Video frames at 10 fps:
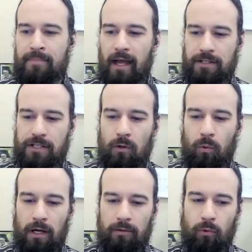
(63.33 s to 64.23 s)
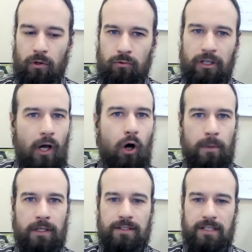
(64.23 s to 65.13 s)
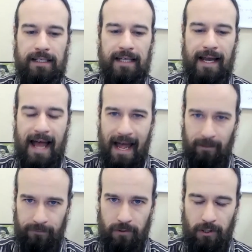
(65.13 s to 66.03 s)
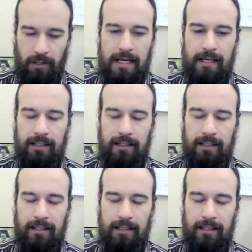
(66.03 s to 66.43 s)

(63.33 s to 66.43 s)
And so what we're really hoping to get after